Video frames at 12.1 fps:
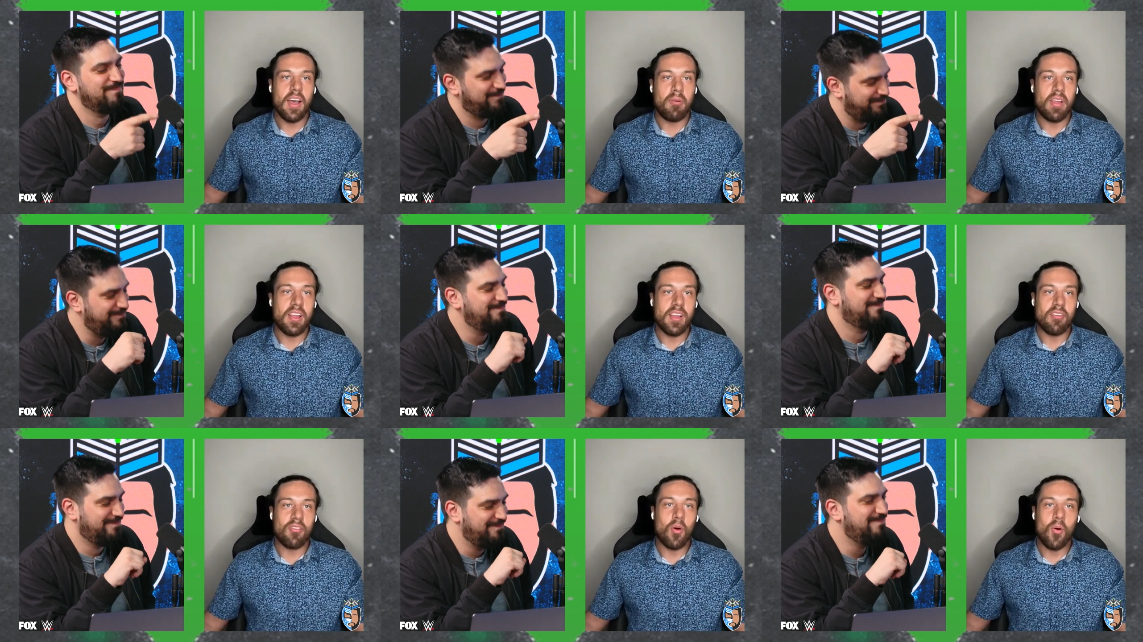Speaker 1: I
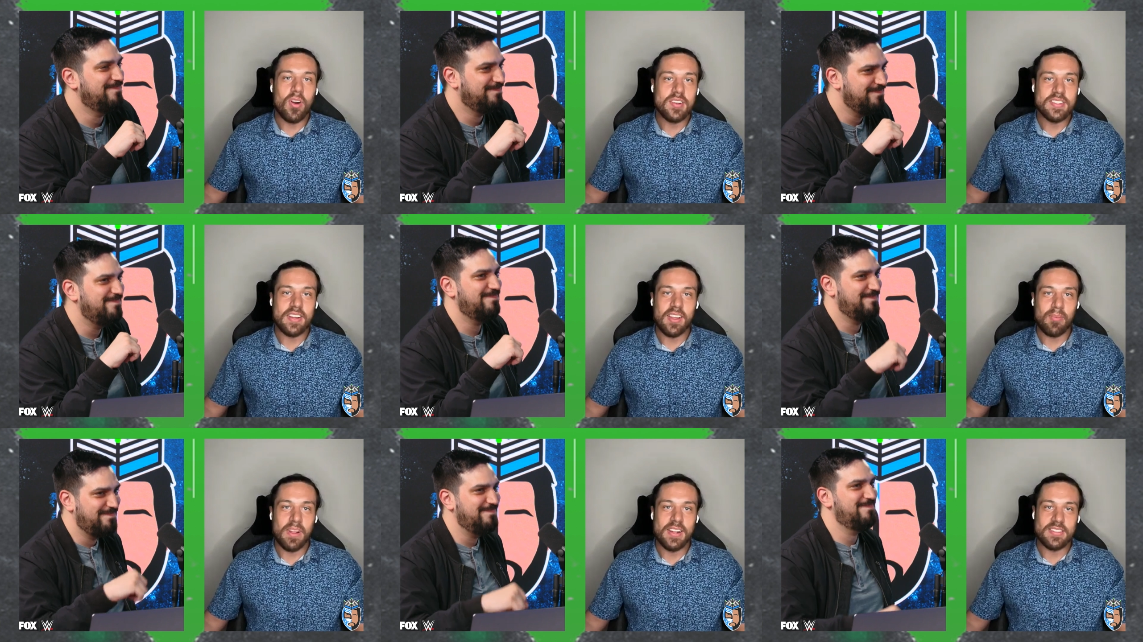mean, of course.
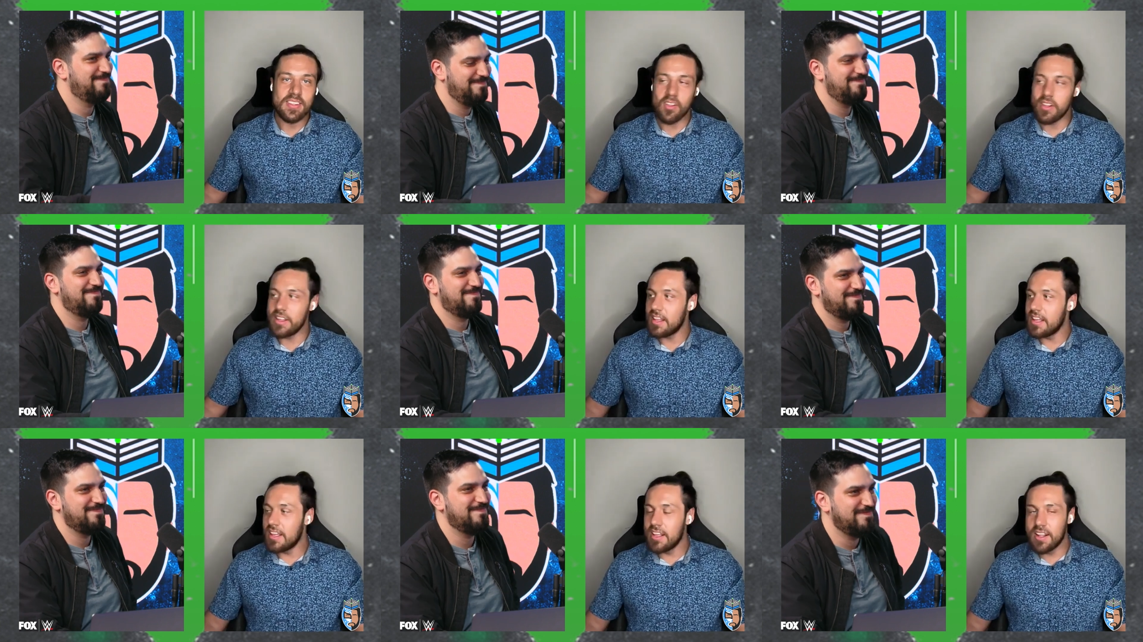I mean, it's
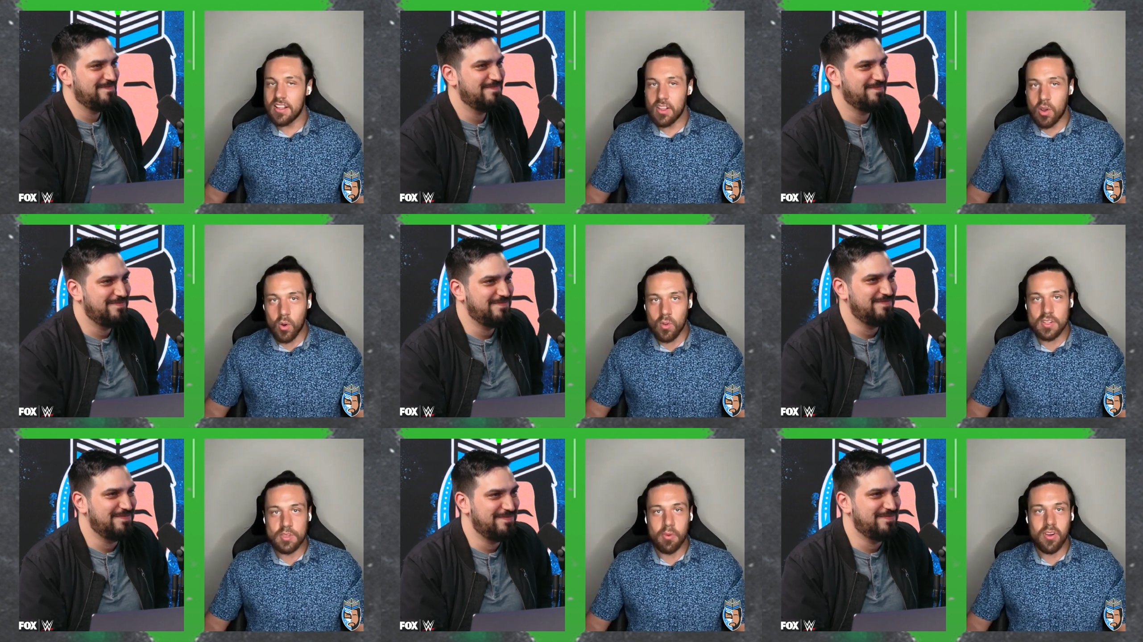only the
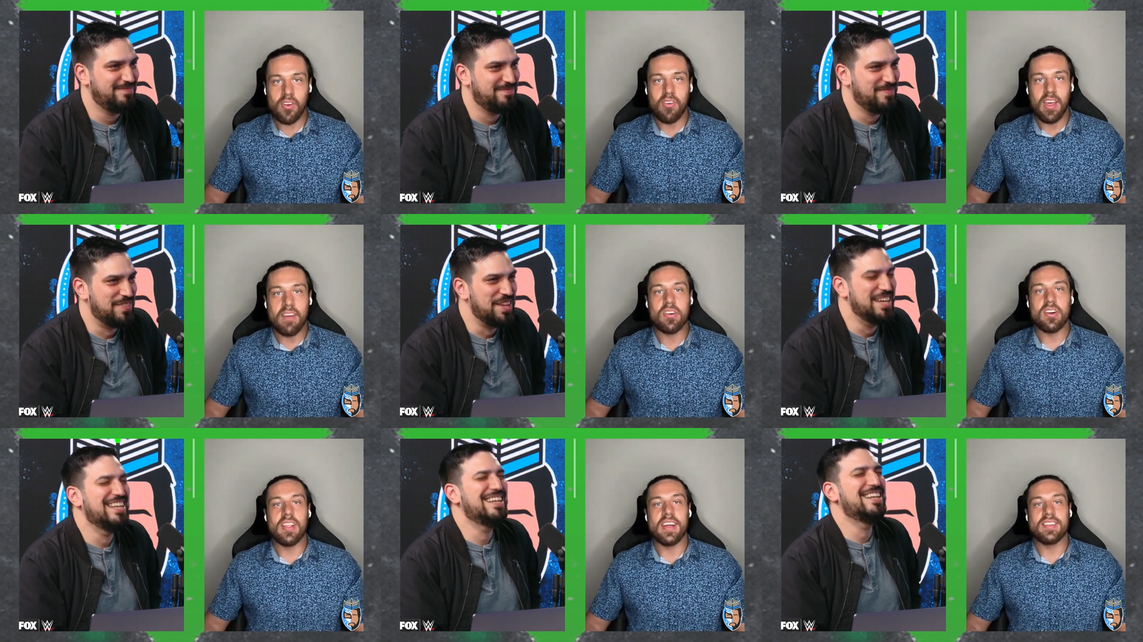coolest move
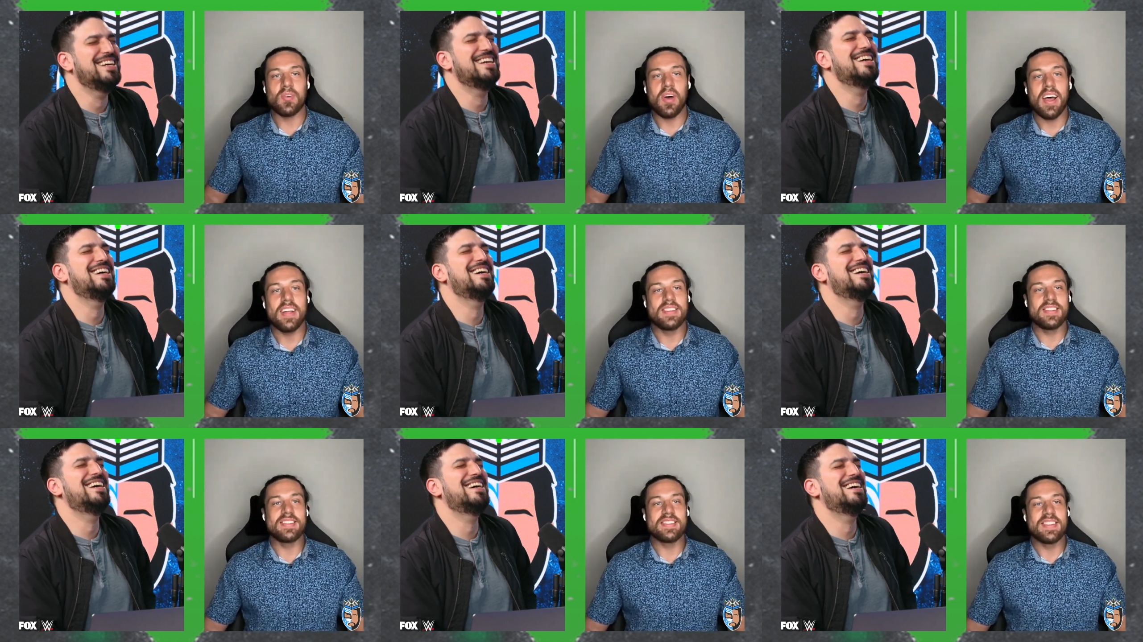ever. That's why
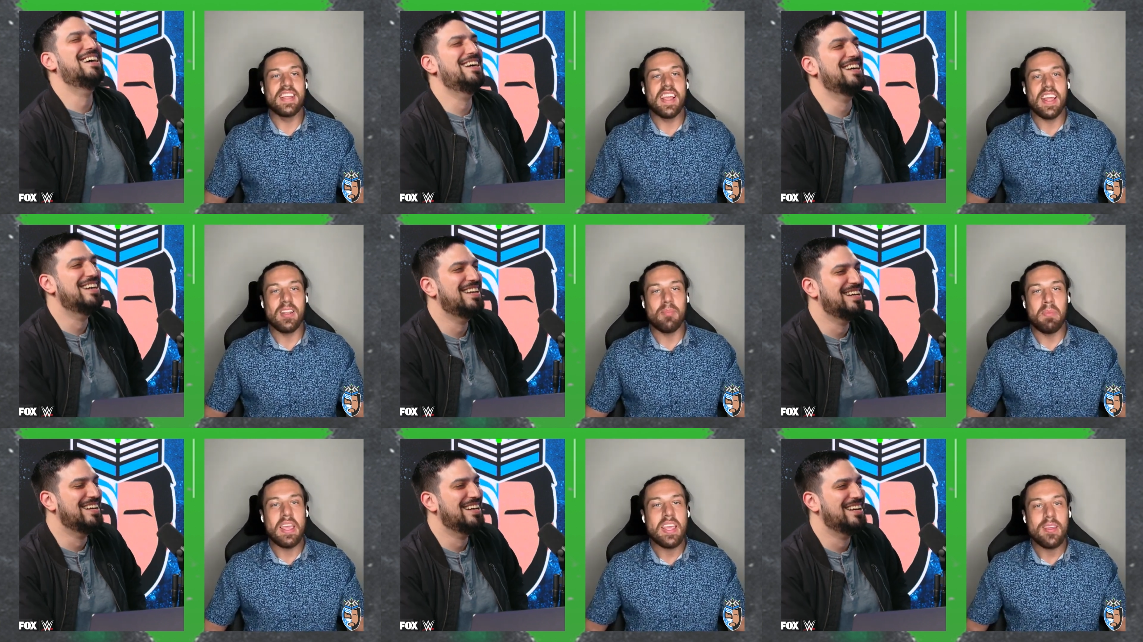it's just
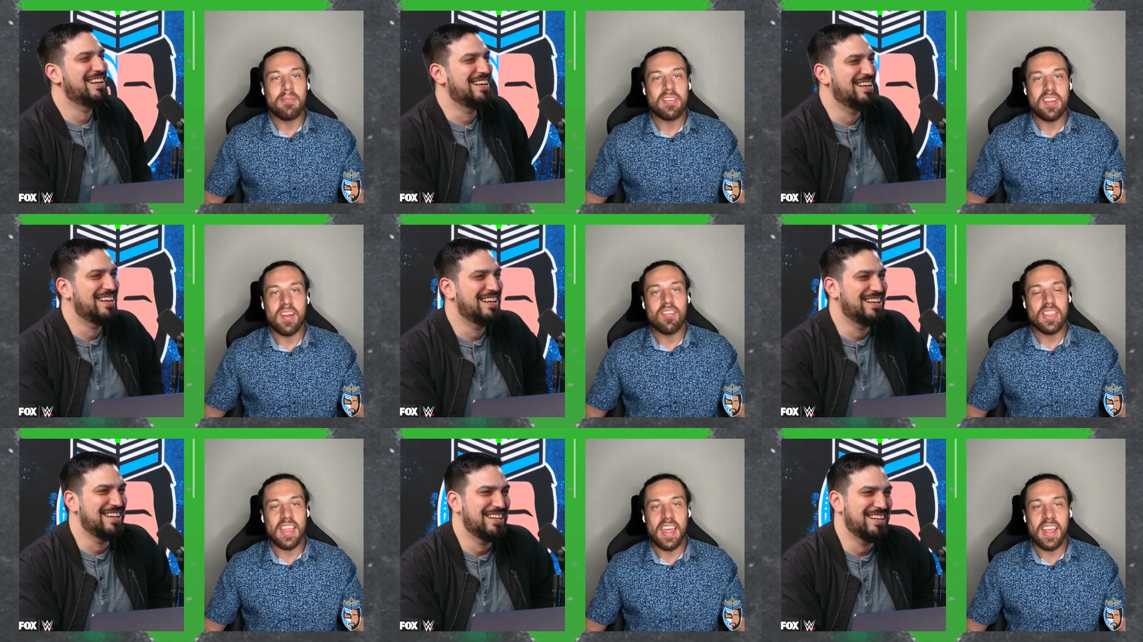in memes and
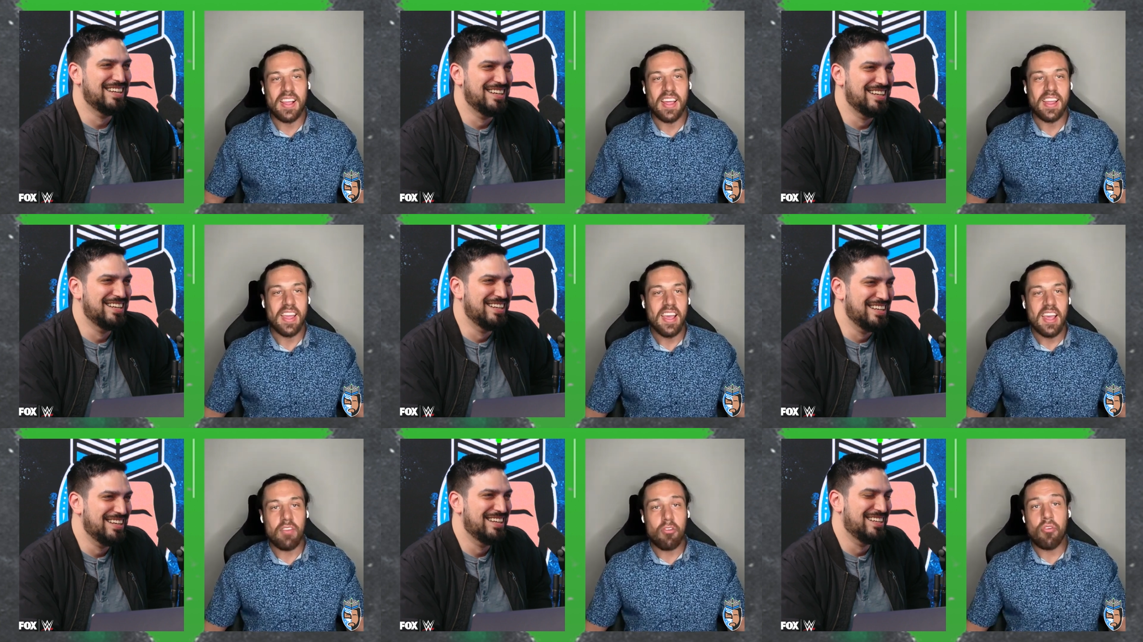everything. Like
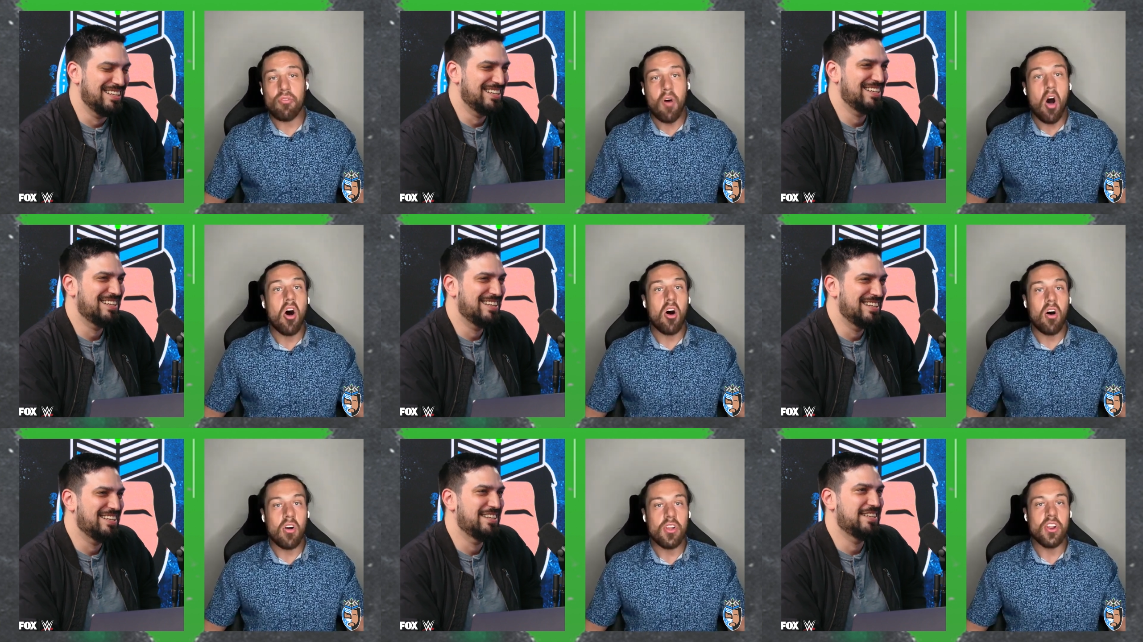if you
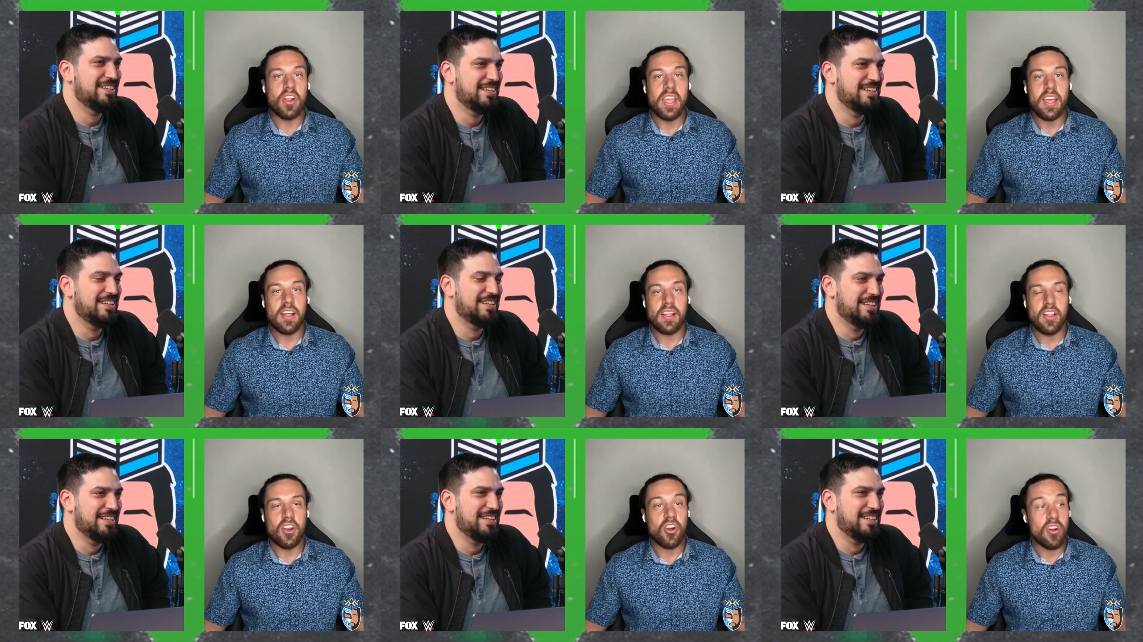fall, you're get
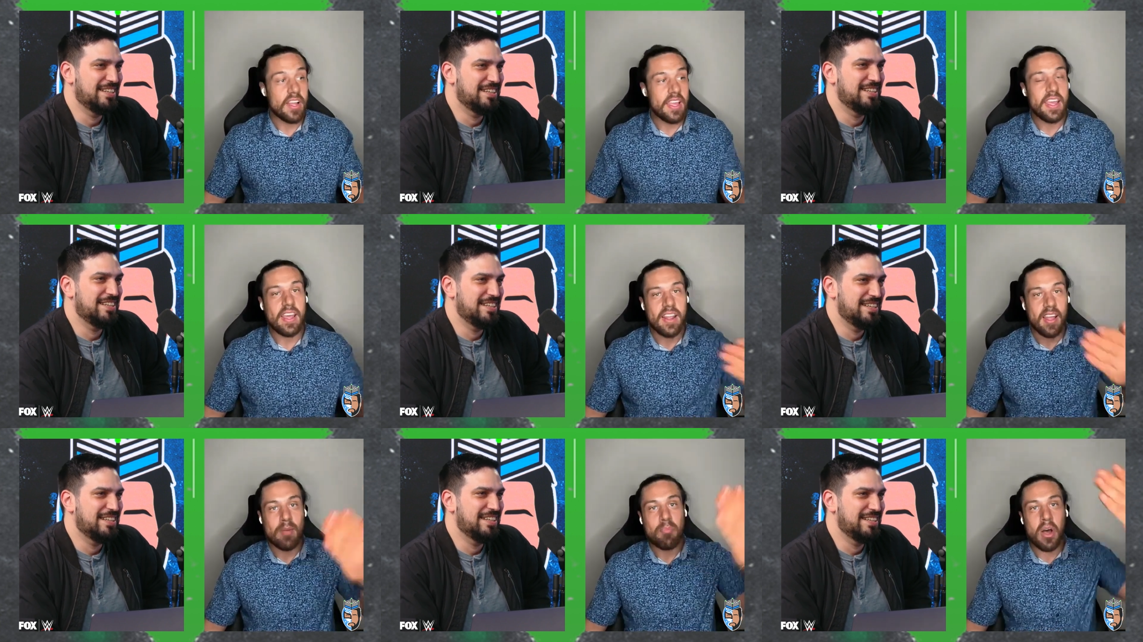you're going to
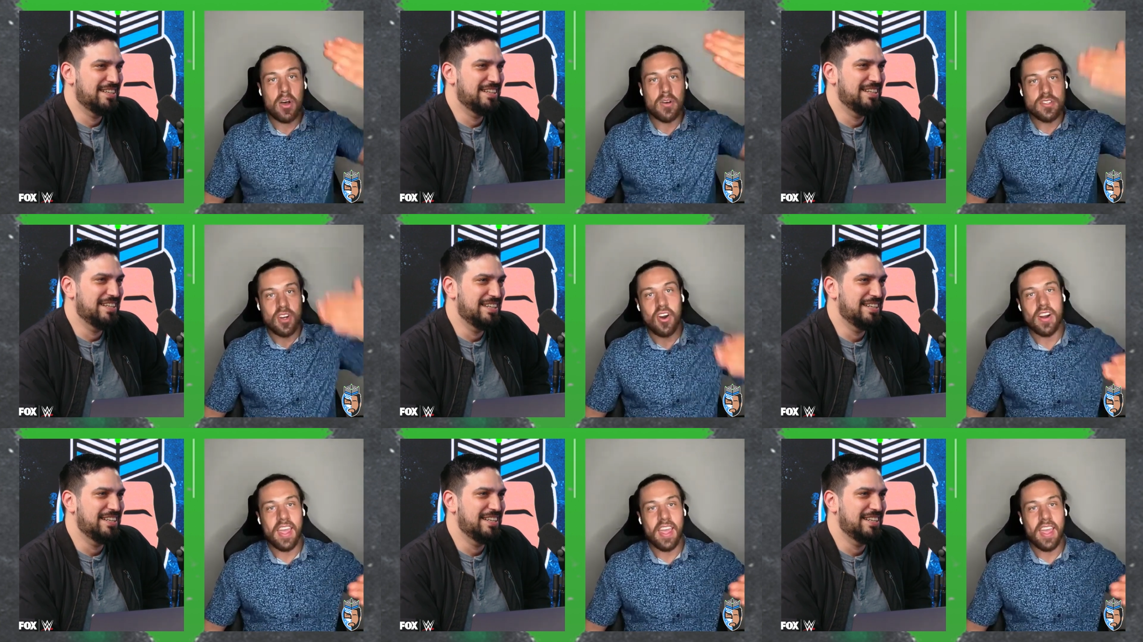get imposed